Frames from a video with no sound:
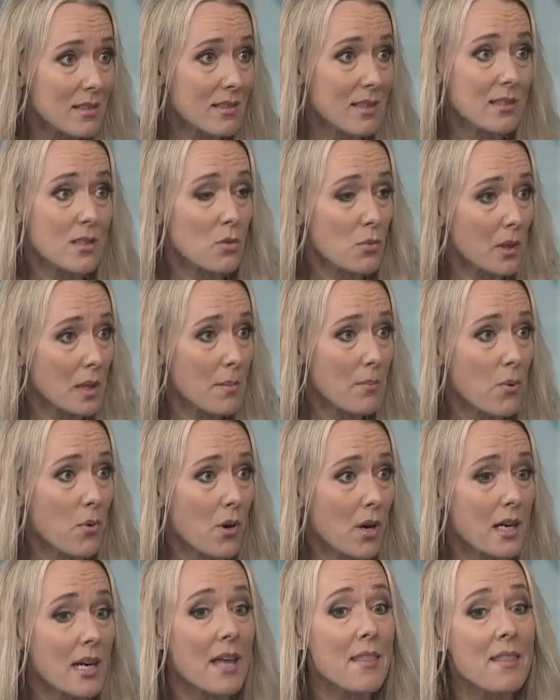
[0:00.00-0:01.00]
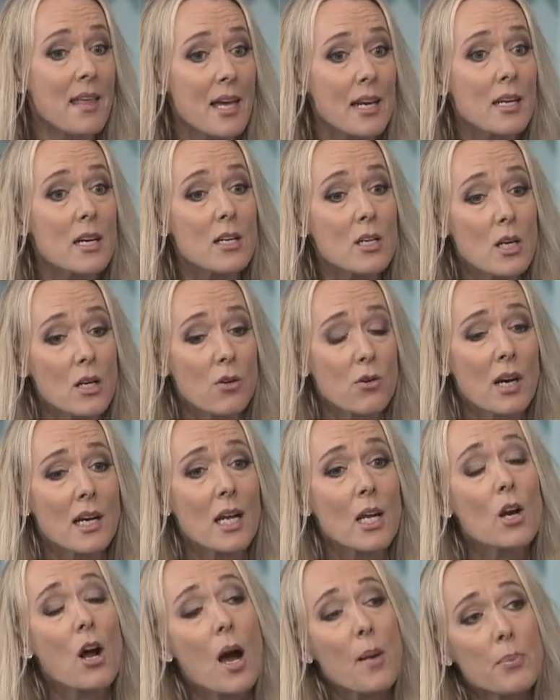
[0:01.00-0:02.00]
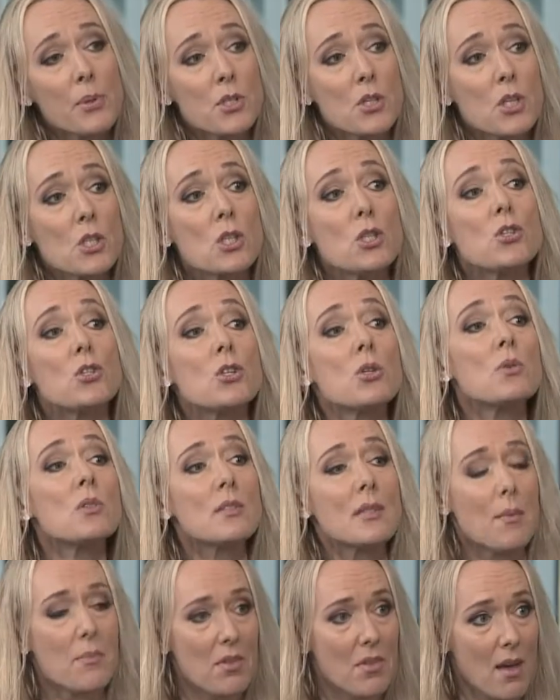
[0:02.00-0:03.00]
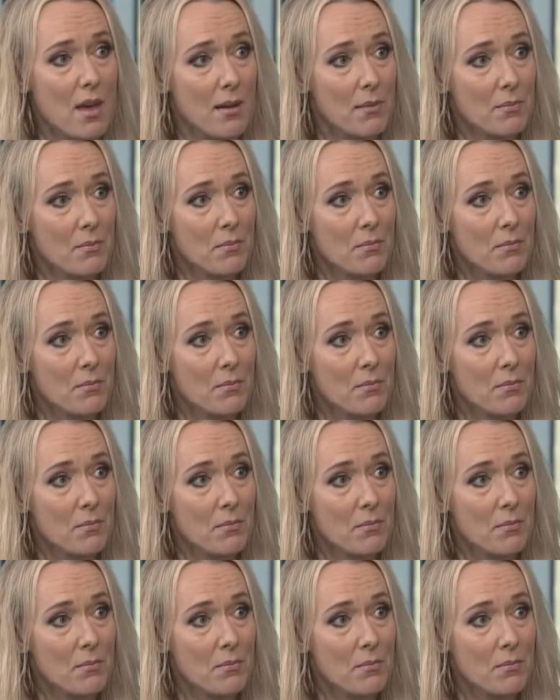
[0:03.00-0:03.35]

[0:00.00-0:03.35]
because it's really important, and then yes. creating an opportunity to do something.